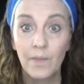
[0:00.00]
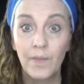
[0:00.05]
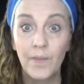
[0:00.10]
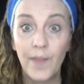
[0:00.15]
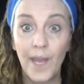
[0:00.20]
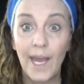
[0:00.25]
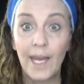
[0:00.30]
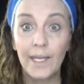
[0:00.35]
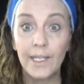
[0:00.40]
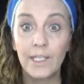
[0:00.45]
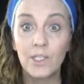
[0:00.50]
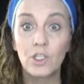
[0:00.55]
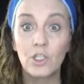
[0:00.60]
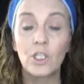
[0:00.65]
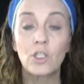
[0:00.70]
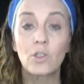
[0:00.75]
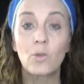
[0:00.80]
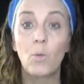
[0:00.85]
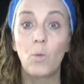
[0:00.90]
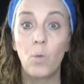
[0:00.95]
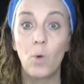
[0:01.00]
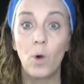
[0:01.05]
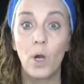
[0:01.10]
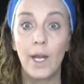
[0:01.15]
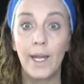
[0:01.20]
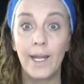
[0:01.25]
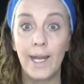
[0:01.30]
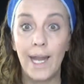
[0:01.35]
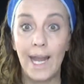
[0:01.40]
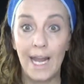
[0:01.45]
That is just
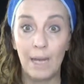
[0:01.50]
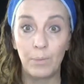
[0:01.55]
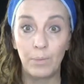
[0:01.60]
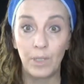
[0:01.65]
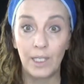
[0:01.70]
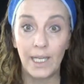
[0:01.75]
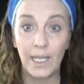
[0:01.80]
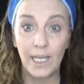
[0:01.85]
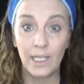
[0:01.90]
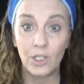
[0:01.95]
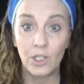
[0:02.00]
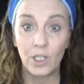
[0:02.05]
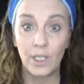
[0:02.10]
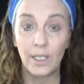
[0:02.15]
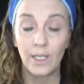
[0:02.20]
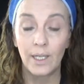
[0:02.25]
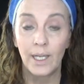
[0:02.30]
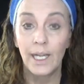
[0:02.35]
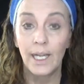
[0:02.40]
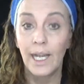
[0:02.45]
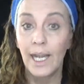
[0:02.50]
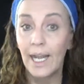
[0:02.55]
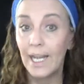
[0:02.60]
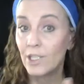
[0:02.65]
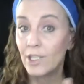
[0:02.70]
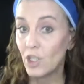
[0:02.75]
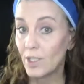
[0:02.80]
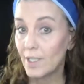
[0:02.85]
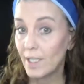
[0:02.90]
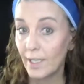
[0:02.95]
one application.
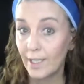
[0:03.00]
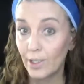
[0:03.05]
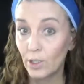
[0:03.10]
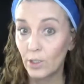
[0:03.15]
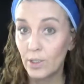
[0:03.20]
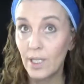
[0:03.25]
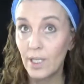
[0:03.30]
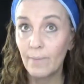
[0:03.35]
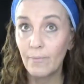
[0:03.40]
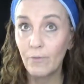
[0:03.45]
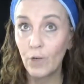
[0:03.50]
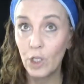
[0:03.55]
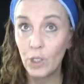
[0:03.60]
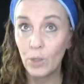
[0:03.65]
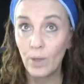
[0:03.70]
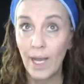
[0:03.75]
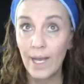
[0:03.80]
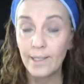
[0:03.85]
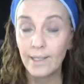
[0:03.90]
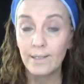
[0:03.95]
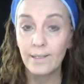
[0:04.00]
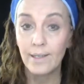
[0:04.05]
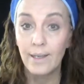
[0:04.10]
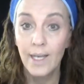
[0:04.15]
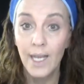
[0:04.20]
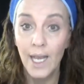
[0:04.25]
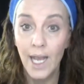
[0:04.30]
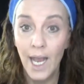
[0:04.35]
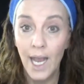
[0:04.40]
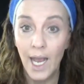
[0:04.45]
And just a little tip for you guys.
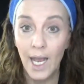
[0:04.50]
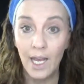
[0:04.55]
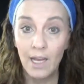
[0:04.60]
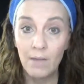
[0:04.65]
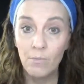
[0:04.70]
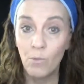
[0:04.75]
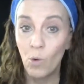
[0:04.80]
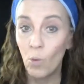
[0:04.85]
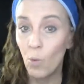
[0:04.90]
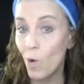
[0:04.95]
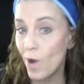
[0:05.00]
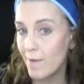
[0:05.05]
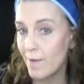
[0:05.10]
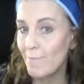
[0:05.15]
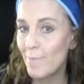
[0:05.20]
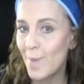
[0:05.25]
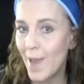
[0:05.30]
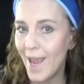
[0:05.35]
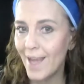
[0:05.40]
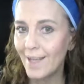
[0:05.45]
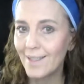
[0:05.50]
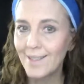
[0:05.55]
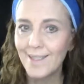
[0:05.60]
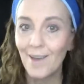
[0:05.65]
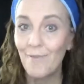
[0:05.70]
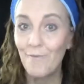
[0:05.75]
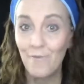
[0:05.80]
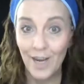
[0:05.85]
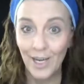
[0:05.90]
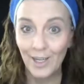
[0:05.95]
Um, what makes
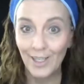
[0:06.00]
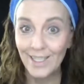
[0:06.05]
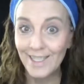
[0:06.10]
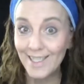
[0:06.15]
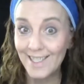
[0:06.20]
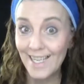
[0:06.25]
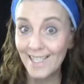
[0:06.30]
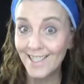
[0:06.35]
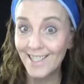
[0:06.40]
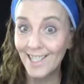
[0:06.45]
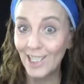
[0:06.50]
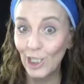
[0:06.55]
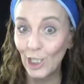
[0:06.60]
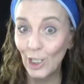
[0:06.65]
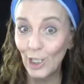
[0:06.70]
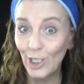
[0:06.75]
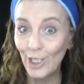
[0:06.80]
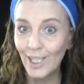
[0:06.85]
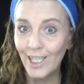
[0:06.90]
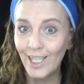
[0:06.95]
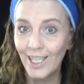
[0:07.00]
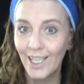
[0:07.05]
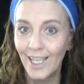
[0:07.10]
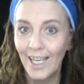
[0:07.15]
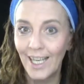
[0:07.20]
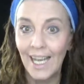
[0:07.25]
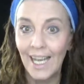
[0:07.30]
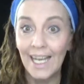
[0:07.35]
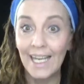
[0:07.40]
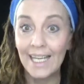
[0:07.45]
a very sexy look
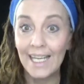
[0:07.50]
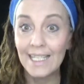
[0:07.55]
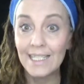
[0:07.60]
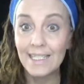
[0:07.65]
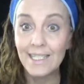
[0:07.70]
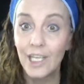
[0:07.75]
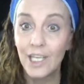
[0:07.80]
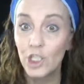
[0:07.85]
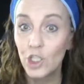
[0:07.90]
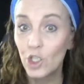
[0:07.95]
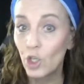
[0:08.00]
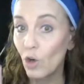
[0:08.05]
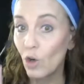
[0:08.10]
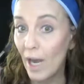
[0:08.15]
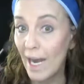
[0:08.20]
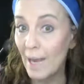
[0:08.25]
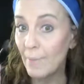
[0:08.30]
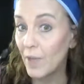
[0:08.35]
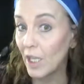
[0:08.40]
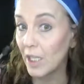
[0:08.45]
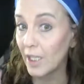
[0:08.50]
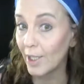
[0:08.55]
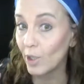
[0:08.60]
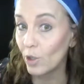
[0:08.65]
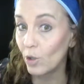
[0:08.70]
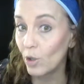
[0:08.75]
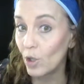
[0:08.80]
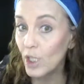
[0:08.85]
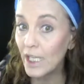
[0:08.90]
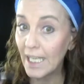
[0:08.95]
is to grab the
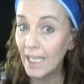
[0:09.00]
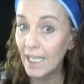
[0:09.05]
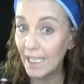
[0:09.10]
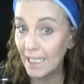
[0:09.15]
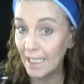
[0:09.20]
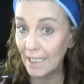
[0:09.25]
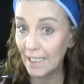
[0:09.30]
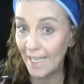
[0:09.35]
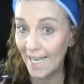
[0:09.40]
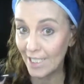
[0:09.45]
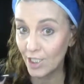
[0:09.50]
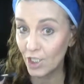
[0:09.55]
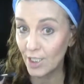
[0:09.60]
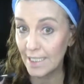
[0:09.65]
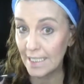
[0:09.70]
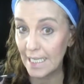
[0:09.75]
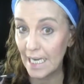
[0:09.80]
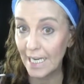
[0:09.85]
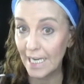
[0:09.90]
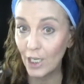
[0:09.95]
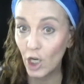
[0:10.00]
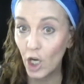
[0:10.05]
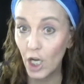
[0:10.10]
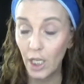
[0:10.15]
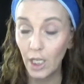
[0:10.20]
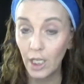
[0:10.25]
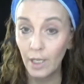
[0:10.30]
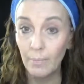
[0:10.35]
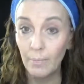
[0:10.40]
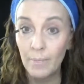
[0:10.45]
little kitten lashes, I
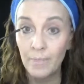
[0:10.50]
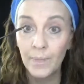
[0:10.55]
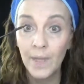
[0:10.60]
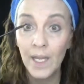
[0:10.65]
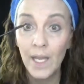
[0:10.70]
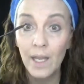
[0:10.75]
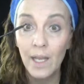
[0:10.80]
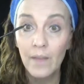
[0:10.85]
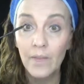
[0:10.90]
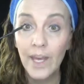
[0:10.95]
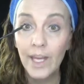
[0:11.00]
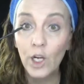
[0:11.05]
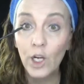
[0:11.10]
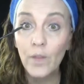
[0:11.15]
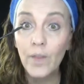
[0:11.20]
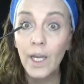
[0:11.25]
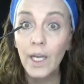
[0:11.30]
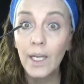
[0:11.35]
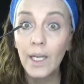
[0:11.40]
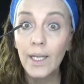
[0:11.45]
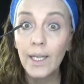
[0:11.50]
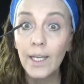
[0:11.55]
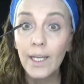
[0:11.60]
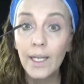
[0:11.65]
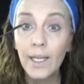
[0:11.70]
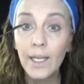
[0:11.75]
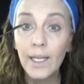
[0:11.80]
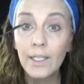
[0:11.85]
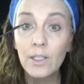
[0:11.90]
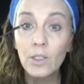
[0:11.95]
call them, that are the
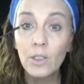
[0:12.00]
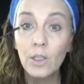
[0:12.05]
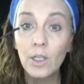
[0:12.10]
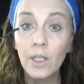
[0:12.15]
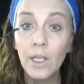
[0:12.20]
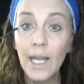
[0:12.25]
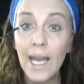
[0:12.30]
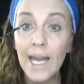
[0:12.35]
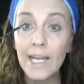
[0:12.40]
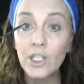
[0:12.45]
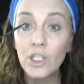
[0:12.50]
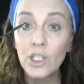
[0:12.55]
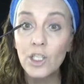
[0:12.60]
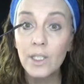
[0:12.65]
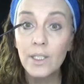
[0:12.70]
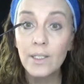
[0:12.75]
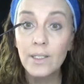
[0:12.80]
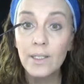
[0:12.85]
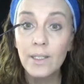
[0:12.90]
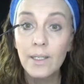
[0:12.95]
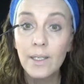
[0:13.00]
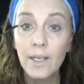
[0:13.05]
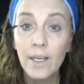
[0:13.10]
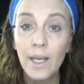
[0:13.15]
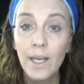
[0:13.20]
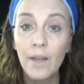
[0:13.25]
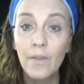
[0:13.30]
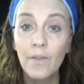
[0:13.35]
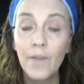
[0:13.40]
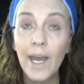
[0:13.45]
little lashes
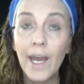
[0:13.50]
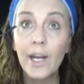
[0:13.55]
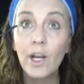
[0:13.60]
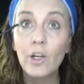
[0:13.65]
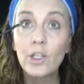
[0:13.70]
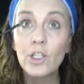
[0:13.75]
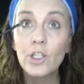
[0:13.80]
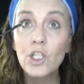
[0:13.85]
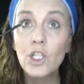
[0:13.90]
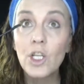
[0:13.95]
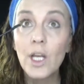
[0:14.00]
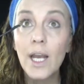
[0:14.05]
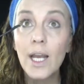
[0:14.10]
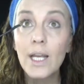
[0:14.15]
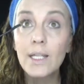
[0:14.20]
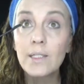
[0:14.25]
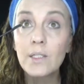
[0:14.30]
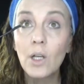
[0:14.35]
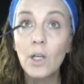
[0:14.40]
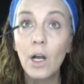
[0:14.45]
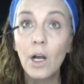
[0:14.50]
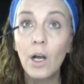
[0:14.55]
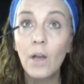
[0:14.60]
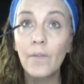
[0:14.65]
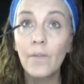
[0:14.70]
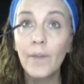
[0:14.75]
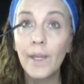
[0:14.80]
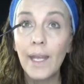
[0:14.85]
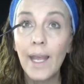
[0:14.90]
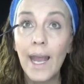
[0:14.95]
that are just
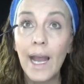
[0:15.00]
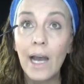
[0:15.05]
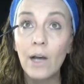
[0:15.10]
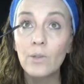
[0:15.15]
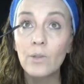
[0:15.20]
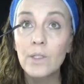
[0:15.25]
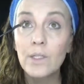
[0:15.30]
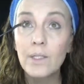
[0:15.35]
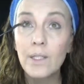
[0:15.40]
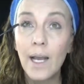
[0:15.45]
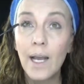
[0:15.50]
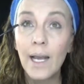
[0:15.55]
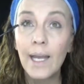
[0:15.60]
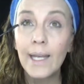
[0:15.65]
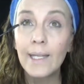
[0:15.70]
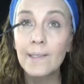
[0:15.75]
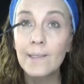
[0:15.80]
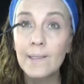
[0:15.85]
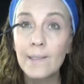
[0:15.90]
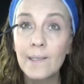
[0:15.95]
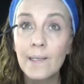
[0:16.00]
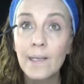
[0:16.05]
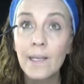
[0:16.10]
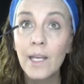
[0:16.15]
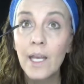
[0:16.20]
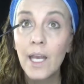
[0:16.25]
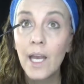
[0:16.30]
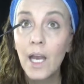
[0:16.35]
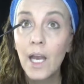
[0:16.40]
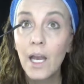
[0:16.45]
on the outsides
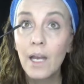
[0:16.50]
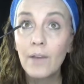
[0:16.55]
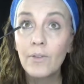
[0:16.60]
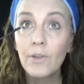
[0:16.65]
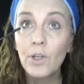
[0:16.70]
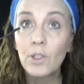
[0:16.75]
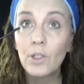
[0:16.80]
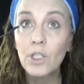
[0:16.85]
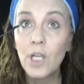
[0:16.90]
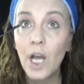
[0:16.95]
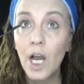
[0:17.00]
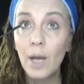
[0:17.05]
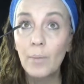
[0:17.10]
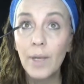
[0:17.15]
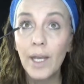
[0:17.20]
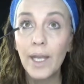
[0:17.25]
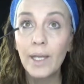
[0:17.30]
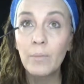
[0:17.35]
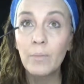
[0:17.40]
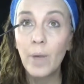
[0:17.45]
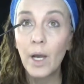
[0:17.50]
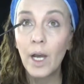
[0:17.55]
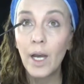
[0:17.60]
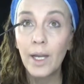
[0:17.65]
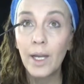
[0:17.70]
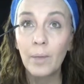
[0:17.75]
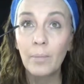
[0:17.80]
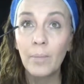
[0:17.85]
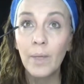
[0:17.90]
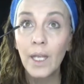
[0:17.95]
of your top and
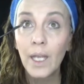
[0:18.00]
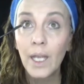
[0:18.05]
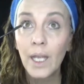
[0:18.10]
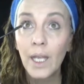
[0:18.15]
bottom.